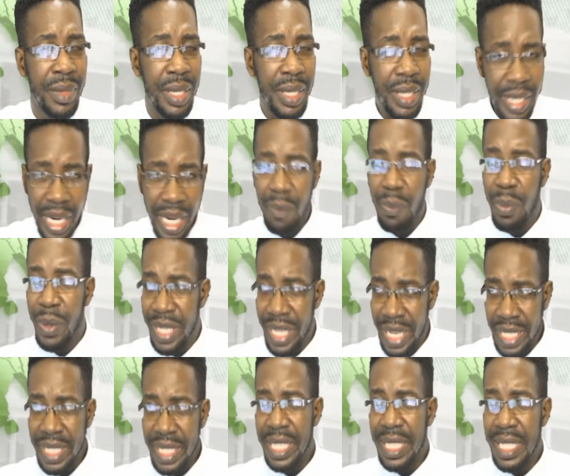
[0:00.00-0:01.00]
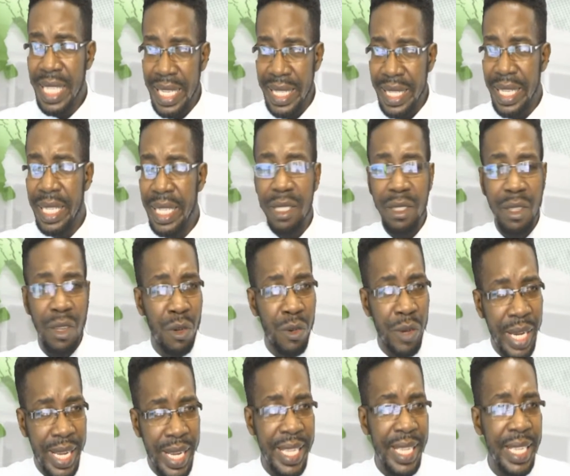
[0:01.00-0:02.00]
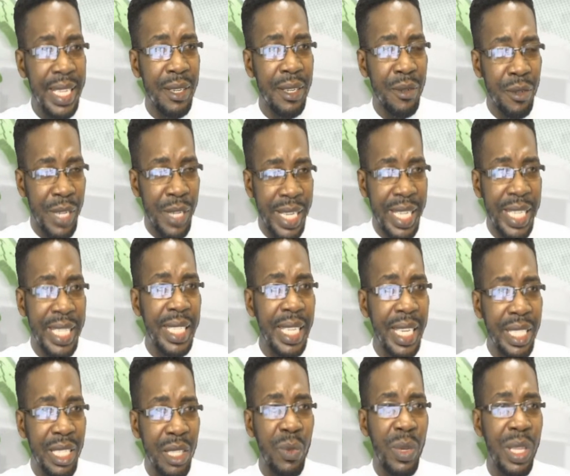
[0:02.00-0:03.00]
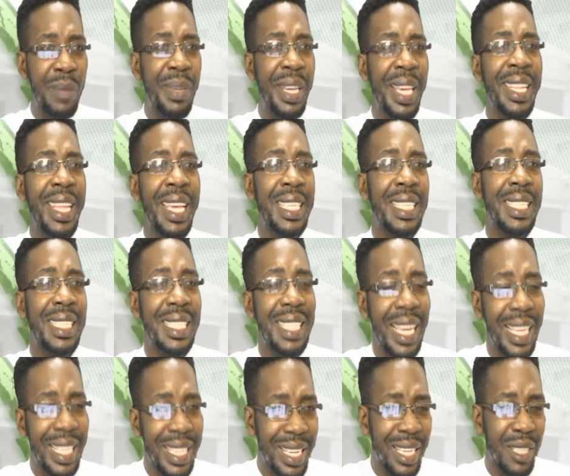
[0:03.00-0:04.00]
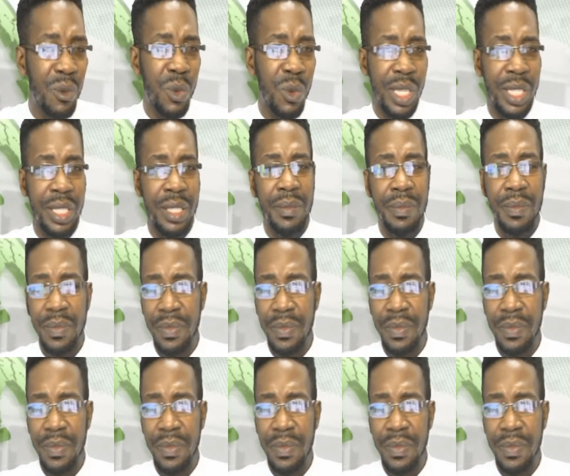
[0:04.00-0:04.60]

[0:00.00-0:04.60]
They are predicting that this rainy season will be an extended one.